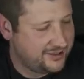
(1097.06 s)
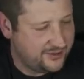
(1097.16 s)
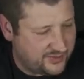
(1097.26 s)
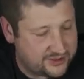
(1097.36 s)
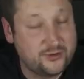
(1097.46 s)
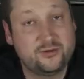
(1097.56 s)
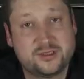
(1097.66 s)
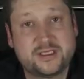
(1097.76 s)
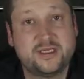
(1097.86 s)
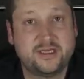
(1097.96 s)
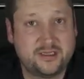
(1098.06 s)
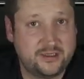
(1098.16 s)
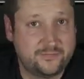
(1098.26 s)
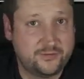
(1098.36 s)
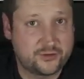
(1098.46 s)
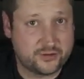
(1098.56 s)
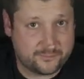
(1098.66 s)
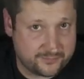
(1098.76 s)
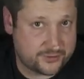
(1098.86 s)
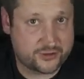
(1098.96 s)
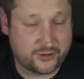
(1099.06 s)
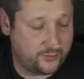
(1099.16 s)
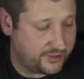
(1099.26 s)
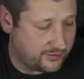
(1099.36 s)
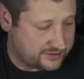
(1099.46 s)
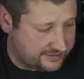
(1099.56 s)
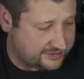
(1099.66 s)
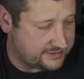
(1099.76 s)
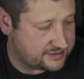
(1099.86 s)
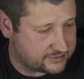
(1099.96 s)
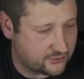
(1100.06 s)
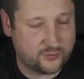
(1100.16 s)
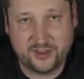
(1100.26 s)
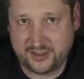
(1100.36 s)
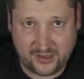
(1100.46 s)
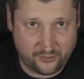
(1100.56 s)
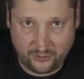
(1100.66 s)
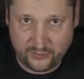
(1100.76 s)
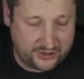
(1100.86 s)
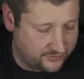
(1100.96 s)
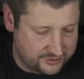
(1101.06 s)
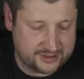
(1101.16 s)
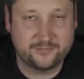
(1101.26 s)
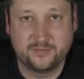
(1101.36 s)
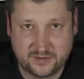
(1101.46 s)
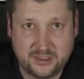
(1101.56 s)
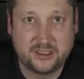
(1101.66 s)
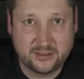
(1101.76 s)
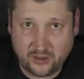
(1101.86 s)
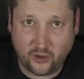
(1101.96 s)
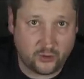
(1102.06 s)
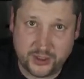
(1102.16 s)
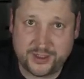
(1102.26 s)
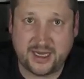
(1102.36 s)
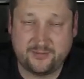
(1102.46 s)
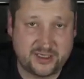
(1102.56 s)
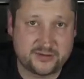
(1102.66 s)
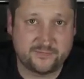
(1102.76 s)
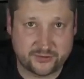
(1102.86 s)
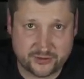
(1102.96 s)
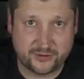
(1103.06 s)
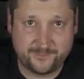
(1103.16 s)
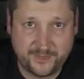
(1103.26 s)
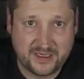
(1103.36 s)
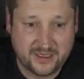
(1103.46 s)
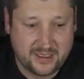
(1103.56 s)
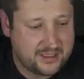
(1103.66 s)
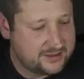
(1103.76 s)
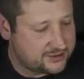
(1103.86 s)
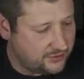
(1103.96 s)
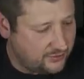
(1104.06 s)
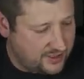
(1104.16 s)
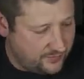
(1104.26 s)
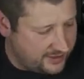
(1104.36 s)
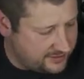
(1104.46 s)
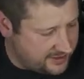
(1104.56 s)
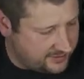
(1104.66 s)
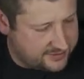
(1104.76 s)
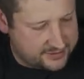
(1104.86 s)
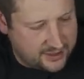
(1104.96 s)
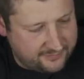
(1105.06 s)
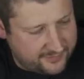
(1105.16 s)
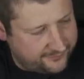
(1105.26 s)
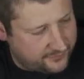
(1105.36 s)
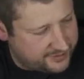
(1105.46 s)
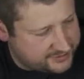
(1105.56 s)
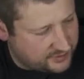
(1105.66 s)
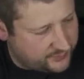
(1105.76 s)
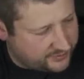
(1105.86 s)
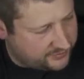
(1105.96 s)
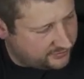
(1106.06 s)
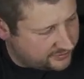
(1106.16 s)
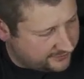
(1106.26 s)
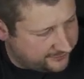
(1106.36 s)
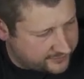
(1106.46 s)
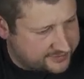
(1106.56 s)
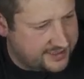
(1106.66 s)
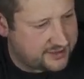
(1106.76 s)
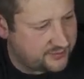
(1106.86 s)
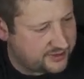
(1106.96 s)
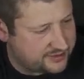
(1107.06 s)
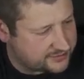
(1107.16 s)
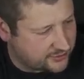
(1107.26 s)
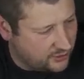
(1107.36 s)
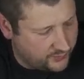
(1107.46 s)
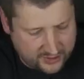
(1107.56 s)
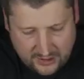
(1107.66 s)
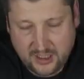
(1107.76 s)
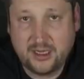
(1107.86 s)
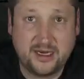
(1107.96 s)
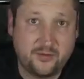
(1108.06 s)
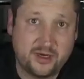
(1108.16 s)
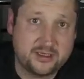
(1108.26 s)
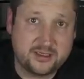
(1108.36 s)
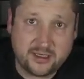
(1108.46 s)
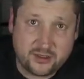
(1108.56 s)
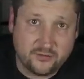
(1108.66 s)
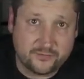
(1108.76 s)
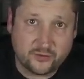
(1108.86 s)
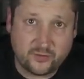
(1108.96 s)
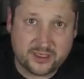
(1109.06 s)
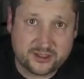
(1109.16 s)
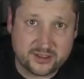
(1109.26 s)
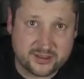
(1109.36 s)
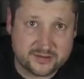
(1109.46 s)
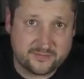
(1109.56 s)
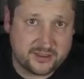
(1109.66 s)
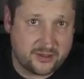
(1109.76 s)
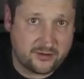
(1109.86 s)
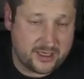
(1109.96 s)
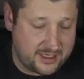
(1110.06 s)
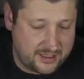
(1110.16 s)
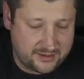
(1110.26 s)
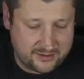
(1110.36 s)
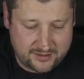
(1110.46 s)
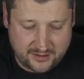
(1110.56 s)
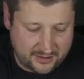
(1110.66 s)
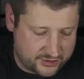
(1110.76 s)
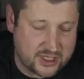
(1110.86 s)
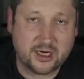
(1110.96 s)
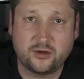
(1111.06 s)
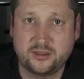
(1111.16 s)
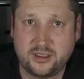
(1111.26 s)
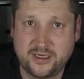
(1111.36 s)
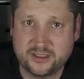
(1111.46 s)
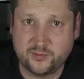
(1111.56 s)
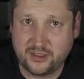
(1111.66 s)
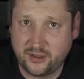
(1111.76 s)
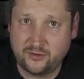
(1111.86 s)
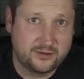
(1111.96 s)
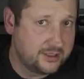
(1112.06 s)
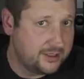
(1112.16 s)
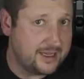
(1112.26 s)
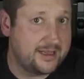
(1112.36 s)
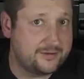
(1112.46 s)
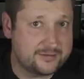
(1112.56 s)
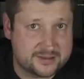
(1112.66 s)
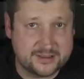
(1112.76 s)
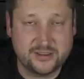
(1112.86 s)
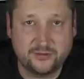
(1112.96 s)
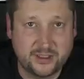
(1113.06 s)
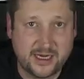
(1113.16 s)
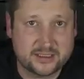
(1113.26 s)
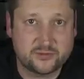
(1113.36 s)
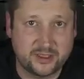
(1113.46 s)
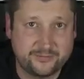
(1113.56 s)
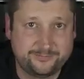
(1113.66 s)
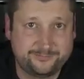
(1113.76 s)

But you will see it in the future for sure, because this is a scope that I will be using all the time. That's for sure. So I want to thank Discovery for this opportunity, for sending me the scope, and I want to thank you for watching this video, and check out the links below, and see you in the next one.